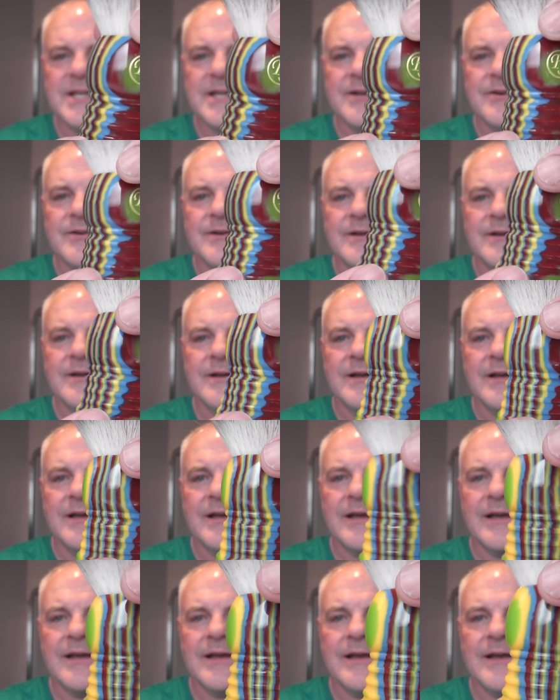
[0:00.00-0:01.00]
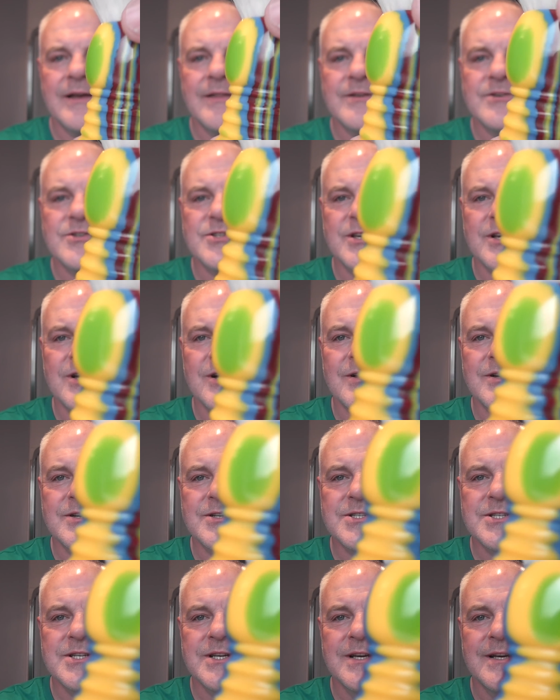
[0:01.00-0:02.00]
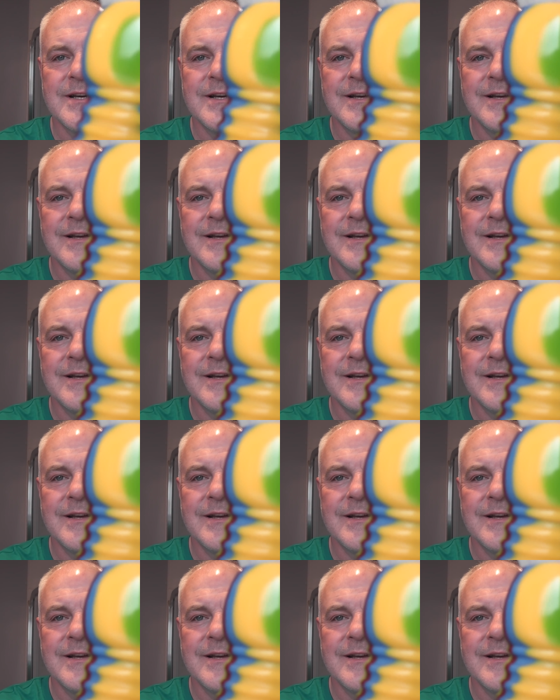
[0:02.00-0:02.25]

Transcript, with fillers: here. Uh, there's the colours